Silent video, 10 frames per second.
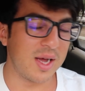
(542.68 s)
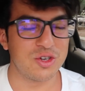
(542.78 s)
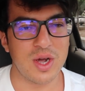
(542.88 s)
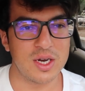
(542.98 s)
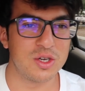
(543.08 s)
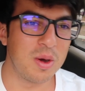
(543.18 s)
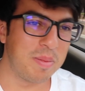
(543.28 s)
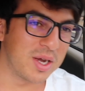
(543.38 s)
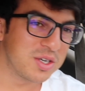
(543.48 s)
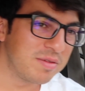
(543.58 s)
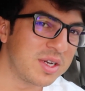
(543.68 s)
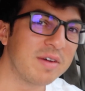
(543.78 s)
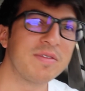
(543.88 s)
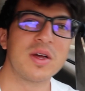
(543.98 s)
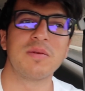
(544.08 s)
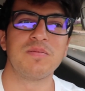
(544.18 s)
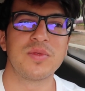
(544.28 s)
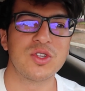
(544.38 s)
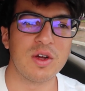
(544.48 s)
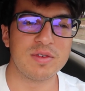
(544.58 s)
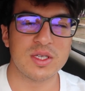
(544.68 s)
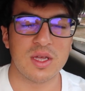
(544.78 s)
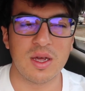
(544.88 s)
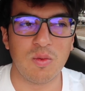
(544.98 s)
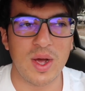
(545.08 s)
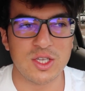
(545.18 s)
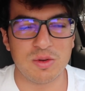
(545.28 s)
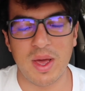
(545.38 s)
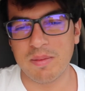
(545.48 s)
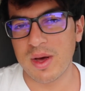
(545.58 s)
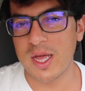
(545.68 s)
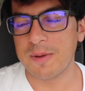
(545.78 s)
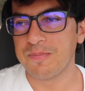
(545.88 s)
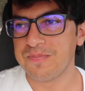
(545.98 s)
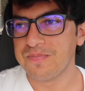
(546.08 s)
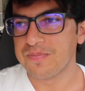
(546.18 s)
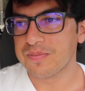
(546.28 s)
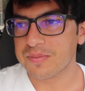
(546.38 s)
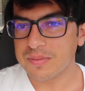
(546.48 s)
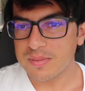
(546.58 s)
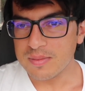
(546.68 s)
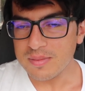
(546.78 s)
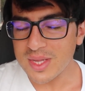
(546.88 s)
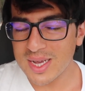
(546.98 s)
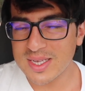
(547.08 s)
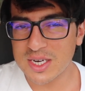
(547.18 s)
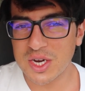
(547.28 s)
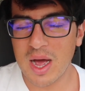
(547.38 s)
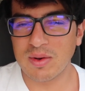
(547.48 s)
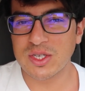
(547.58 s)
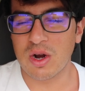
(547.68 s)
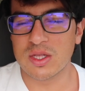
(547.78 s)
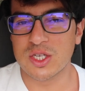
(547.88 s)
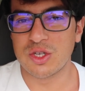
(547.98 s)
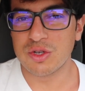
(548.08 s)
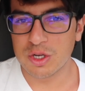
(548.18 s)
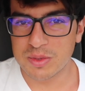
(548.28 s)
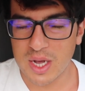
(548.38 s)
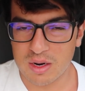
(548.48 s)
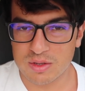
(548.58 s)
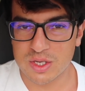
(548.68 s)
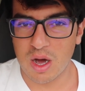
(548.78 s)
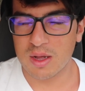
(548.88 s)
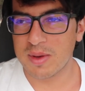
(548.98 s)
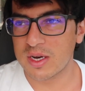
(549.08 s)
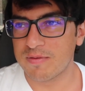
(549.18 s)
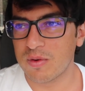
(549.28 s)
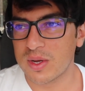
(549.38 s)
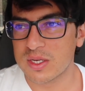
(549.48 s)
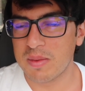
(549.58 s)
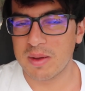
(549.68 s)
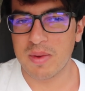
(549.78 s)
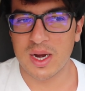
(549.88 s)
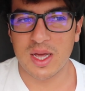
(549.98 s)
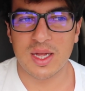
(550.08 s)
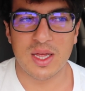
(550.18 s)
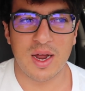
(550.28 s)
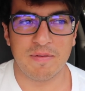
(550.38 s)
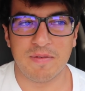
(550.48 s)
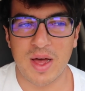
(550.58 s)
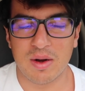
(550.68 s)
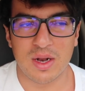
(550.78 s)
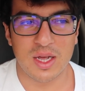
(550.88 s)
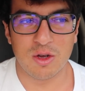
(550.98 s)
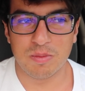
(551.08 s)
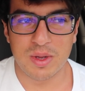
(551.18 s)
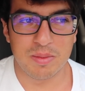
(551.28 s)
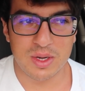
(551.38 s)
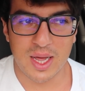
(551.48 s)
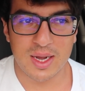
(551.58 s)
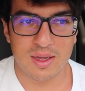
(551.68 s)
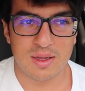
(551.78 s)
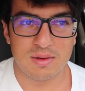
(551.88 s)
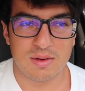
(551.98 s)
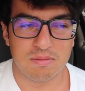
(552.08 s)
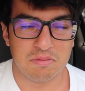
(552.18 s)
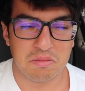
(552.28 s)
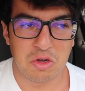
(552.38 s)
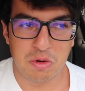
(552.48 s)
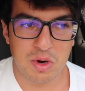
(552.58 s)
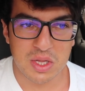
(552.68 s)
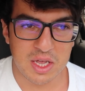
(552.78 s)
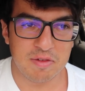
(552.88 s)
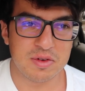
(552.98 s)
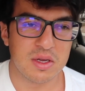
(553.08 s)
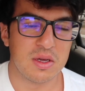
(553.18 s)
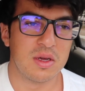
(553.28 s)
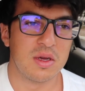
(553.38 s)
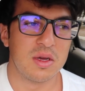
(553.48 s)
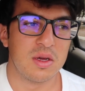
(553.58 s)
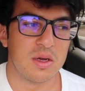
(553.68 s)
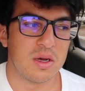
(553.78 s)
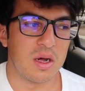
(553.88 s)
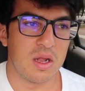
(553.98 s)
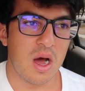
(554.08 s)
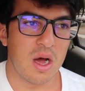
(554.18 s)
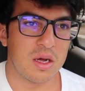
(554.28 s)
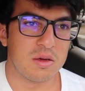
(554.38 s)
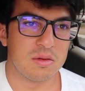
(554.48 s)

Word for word: I try to do a bunch of different service, like ways to make money. It's actually how I started this YouTube channel, was talking about different ways to make money, and then I found like people like Uber and Lyft a lot.